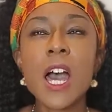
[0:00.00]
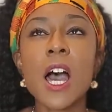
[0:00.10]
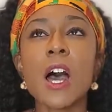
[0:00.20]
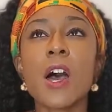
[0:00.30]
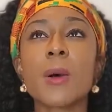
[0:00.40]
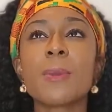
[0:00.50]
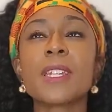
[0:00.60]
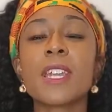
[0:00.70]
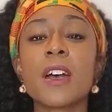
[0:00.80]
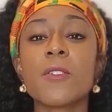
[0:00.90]

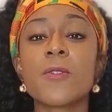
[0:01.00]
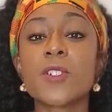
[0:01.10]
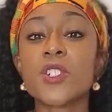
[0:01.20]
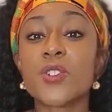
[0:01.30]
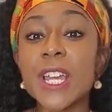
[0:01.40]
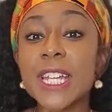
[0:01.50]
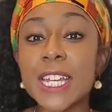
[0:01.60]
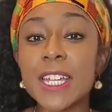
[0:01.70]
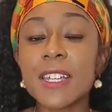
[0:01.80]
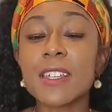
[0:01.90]
Now for
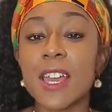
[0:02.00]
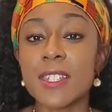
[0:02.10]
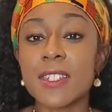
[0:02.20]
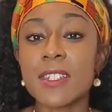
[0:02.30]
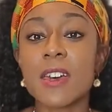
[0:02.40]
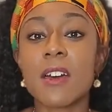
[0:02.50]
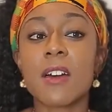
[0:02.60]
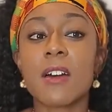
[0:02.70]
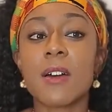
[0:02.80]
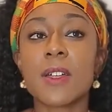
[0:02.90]
trading, yes,
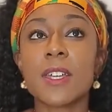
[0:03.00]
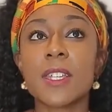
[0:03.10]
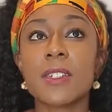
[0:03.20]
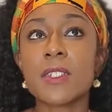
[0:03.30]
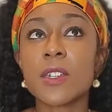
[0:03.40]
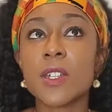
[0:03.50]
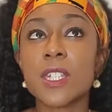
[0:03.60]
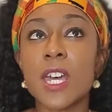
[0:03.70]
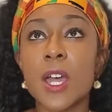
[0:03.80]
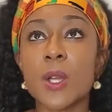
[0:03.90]
it is a
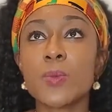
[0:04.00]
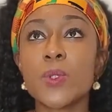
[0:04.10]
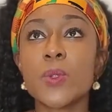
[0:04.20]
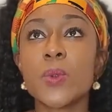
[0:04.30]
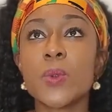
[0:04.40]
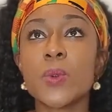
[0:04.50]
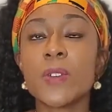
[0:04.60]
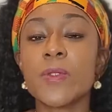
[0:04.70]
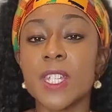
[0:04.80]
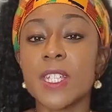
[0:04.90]
good time to
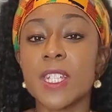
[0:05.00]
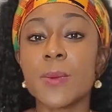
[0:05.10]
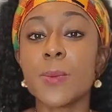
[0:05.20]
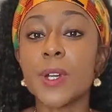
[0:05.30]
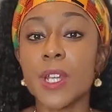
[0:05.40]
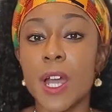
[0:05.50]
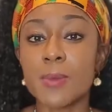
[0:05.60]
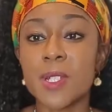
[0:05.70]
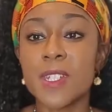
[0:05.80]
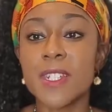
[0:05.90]
invest in put
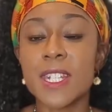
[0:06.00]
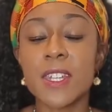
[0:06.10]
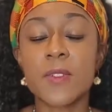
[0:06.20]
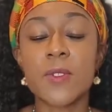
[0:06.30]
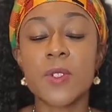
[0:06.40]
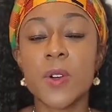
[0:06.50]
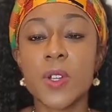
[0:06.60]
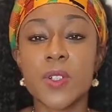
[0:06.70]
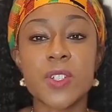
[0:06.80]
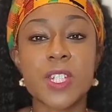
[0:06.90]
options. And if you don't
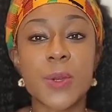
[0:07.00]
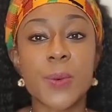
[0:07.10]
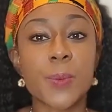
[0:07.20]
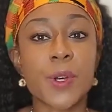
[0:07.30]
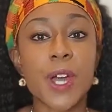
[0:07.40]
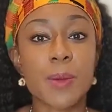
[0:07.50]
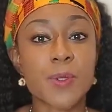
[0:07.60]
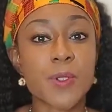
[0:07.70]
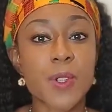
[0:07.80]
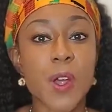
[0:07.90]
understand what put
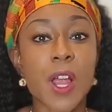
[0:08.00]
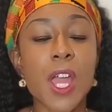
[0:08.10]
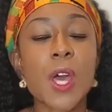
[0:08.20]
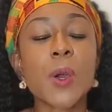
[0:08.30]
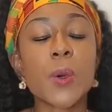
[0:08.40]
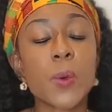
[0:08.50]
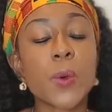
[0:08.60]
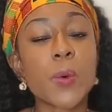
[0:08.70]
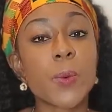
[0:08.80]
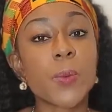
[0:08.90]
options are,
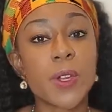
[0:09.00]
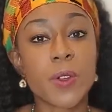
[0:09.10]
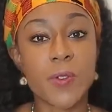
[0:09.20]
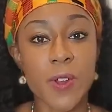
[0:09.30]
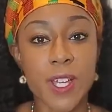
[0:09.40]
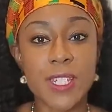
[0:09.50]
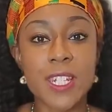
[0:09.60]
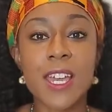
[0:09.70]
Google will be your friend.